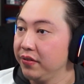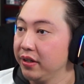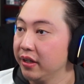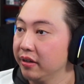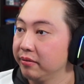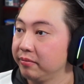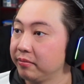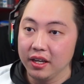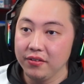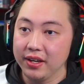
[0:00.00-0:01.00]
Eevee, you there?
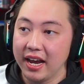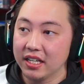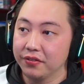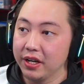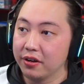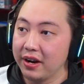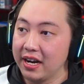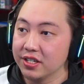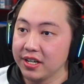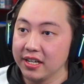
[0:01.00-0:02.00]
Eevee, activate
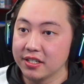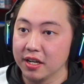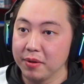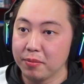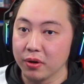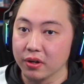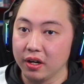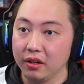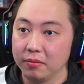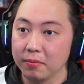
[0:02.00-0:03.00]
crash test dummy
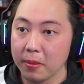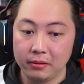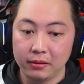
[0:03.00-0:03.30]
protocol.